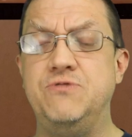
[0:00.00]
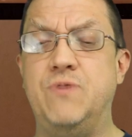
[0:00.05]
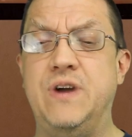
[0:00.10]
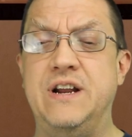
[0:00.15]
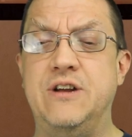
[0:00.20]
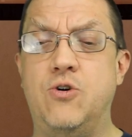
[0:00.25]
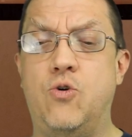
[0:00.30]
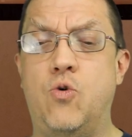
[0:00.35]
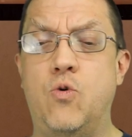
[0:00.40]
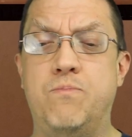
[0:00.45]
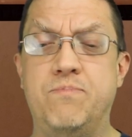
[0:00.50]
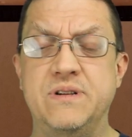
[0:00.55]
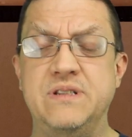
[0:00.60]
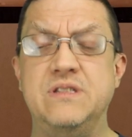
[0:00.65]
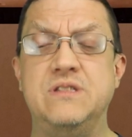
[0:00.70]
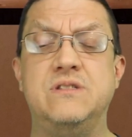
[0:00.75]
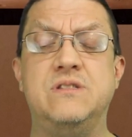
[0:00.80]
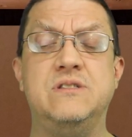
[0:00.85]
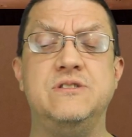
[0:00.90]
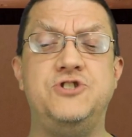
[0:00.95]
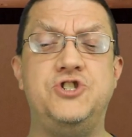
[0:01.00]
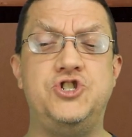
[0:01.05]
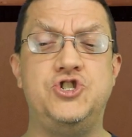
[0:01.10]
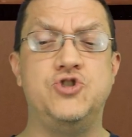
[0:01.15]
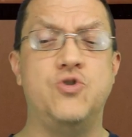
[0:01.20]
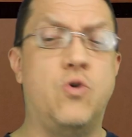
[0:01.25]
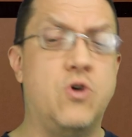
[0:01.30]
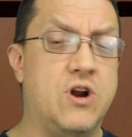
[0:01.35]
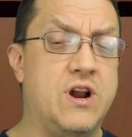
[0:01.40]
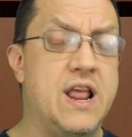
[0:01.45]
way to open the
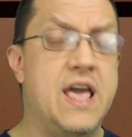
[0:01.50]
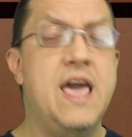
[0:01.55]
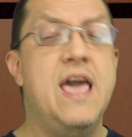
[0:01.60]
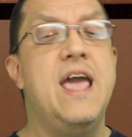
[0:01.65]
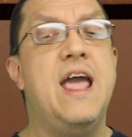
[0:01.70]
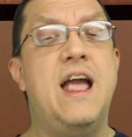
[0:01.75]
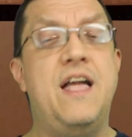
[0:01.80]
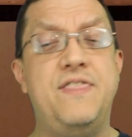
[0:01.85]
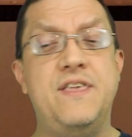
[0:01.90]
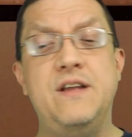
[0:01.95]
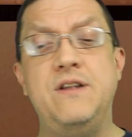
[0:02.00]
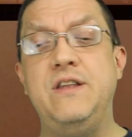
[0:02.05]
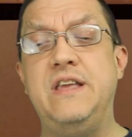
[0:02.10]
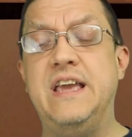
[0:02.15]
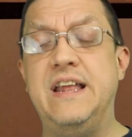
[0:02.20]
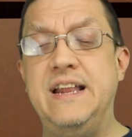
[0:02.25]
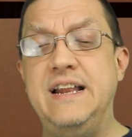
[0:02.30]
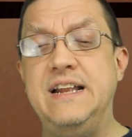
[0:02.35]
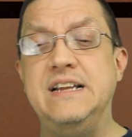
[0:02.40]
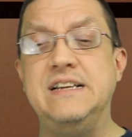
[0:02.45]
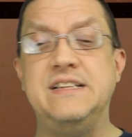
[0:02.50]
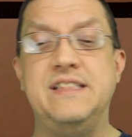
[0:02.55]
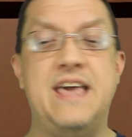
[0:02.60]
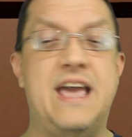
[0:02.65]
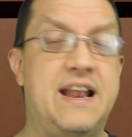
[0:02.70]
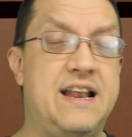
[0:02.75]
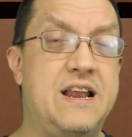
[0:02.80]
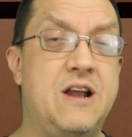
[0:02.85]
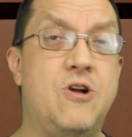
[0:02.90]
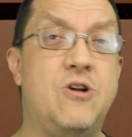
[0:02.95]
short, and then getting into
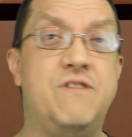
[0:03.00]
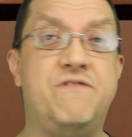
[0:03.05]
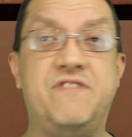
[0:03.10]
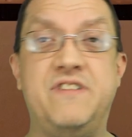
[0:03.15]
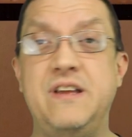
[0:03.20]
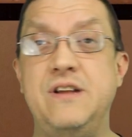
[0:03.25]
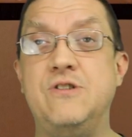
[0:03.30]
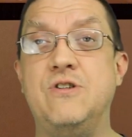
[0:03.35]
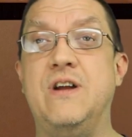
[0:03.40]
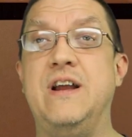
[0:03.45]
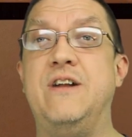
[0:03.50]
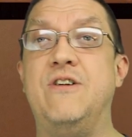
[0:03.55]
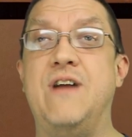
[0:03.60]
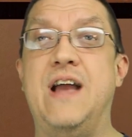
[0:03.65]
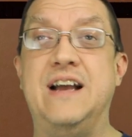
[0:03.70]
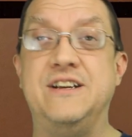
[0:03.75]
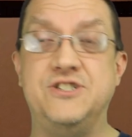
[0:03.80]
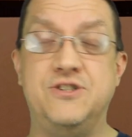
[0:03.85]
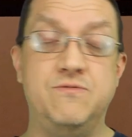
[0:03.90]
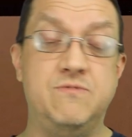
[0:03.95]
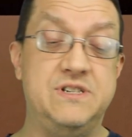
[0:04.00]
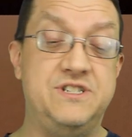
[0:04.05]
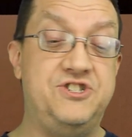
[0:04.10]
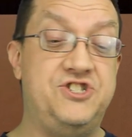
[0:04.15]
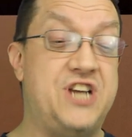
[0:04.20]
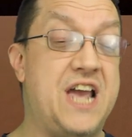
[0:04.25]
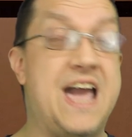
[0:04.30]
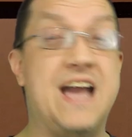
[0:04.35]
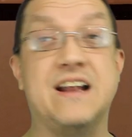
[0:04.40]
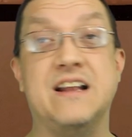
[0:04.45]
that narrative, seeing her interaction with
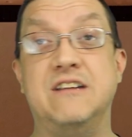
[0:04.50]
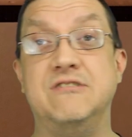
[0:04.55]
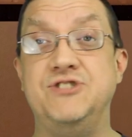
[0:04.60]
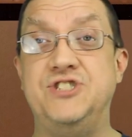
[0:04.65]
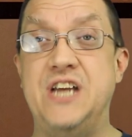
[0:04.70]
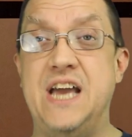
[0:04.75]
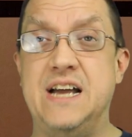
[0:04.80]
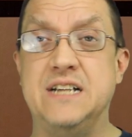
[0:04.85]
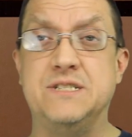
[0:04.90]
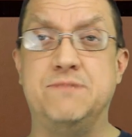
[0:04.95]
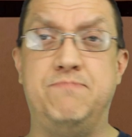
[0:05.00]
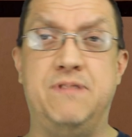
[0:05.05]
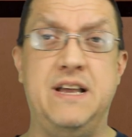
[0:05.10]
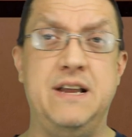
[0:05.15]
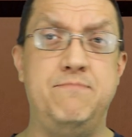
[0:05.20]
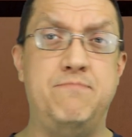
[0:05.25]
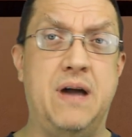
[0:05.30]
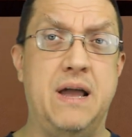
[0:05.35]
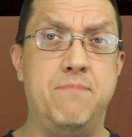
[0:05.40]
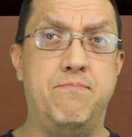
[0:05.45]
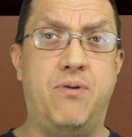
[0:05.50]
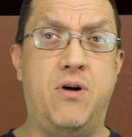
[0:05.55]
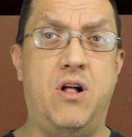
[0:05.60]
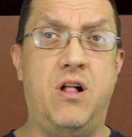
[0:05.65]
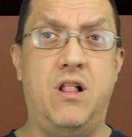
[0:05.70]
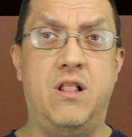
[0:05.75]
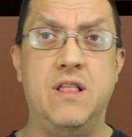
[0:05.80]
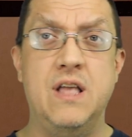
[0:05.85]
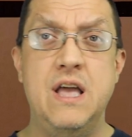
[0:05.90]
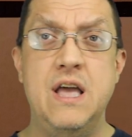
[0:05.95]
Jack. Now, Jack's played by
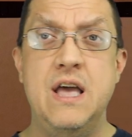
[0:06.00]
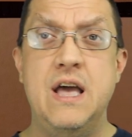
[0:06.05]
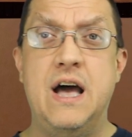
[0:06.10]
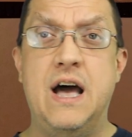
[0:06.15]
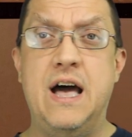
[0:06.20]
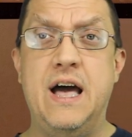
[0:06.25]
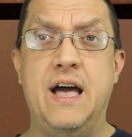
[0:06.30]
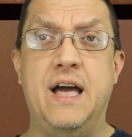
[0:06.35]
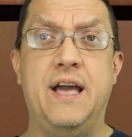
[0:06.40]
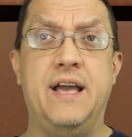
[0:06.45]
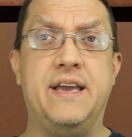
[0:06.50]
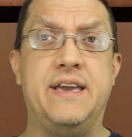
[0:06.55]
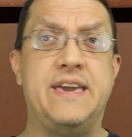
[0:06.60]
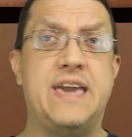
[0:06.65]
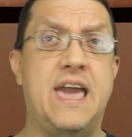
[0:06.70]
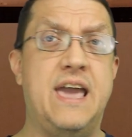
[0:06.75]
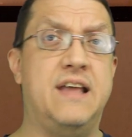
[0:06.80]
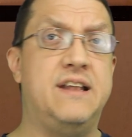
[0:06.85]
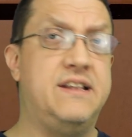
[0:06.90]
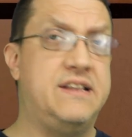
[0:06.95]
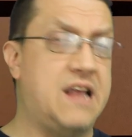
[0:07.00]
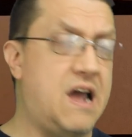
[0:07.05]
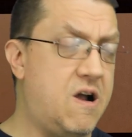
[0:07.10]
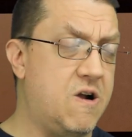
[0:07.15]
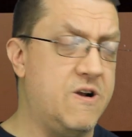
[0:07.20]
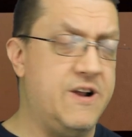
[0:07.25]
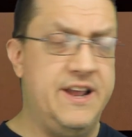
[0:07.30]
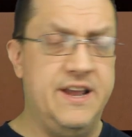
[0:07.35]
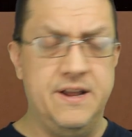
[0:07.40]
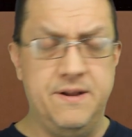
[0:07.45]
Paul
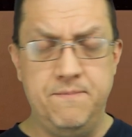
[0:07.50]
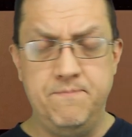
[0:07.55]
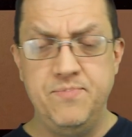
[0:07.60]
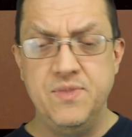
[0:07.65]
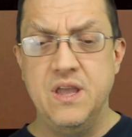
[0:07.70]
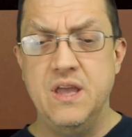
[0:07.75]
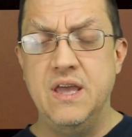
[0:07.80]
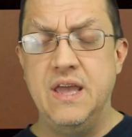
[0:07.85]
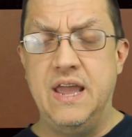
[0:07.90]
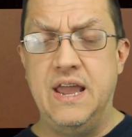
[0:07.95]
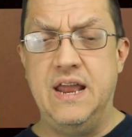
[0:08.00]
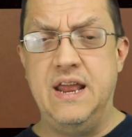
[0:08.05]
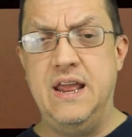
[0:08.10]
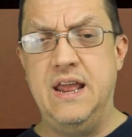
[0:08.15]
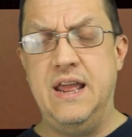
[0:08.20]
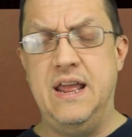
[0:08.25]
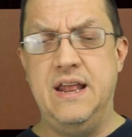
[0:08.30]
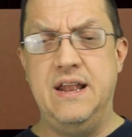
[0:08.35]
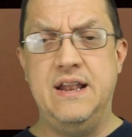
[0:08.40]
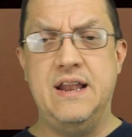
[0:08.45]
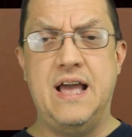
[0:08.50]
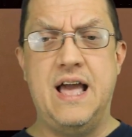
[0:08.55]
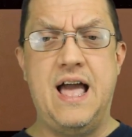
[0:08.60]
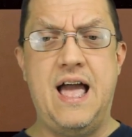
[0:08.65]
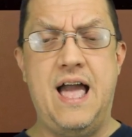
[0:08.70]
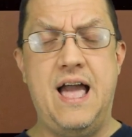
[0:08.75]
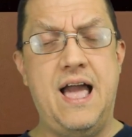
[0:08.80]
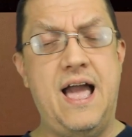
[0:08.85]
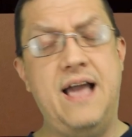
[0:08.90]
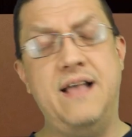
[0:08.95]
Kandarian, and
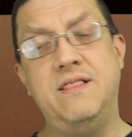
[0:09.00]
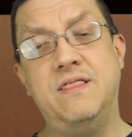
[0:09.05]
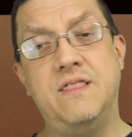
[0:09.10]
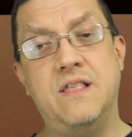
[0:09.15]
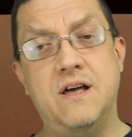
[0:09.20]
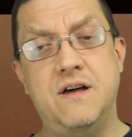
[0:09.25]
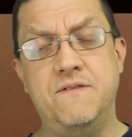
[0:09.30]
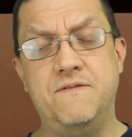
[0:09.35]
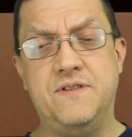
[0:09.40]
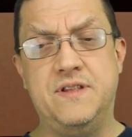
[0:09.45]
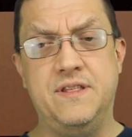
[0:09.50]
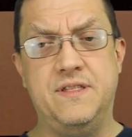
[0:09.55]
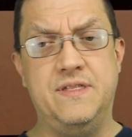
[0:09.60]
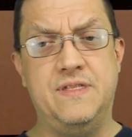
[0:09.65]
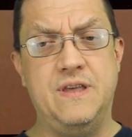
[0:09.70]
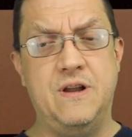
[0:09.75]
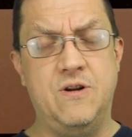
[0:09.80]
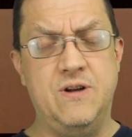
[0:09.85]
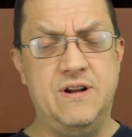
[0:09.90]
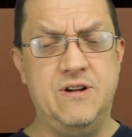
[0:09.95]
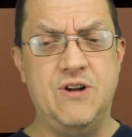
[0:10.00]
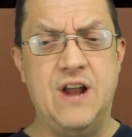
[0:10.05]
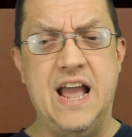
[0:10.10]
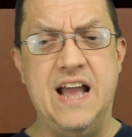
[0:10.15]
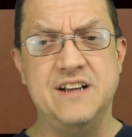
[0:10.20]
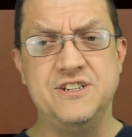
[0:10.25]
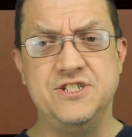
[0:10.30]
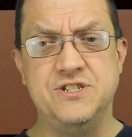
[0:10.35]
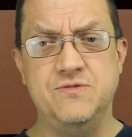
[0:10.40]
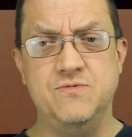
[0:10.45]
I loved their
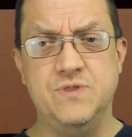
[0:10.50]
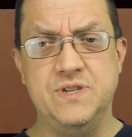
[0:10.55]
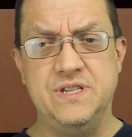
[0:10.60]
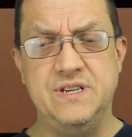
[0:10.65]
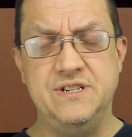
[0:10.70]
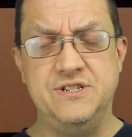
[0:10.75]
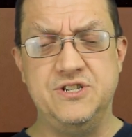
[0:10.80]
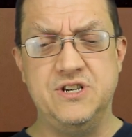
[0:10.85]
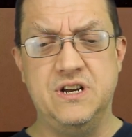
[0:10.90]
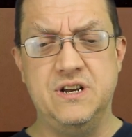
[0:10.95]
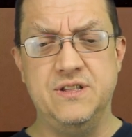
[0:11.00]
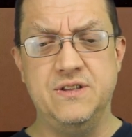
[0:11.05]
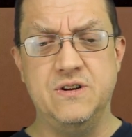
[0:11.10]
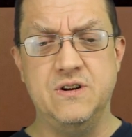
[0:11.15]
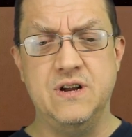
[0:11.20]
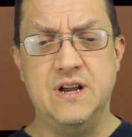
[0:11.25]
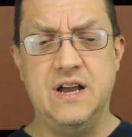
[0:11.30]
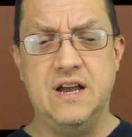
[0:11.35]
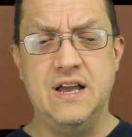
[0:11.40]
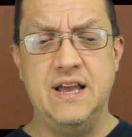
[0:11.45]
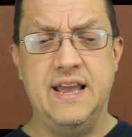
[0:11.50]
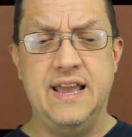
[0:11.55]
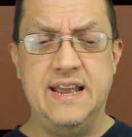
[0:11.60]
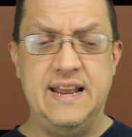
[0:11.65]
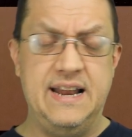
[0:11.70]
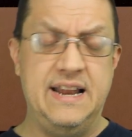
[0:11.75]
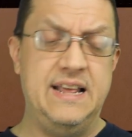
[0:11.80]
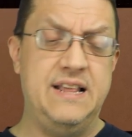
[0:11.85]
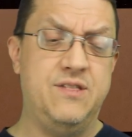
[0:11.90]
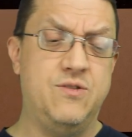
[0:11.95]
interaction with each other,
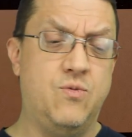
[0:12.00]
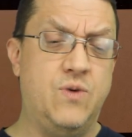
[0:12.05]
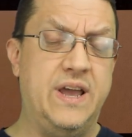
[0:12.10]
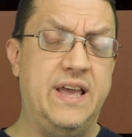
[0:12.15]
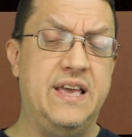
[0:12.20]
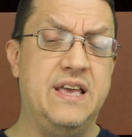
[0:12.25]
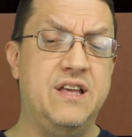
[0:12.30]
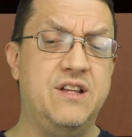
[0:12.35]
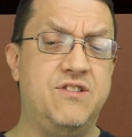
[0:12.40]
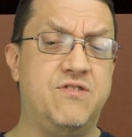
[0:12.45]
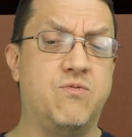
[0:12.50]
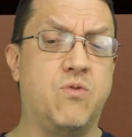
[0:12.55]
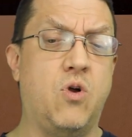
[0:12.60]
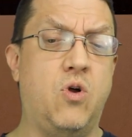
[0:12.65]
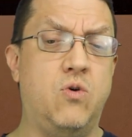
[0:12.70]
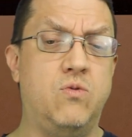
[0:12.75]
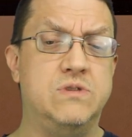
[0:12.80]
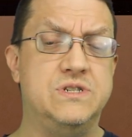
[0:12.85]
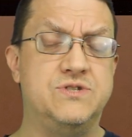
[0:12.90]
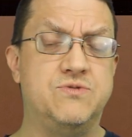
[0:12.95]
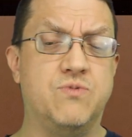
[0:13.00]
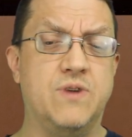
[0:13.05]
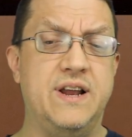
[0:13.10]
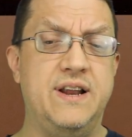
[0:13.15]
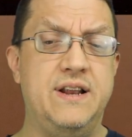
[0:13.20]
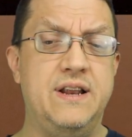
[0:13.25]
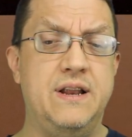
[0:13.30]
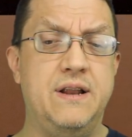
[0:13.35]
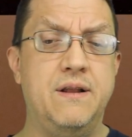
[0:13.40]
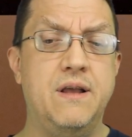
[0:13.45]
and the way his role was
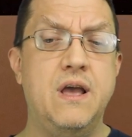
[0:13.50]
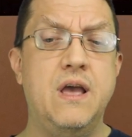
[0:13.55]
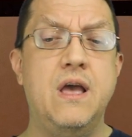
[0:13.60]
written,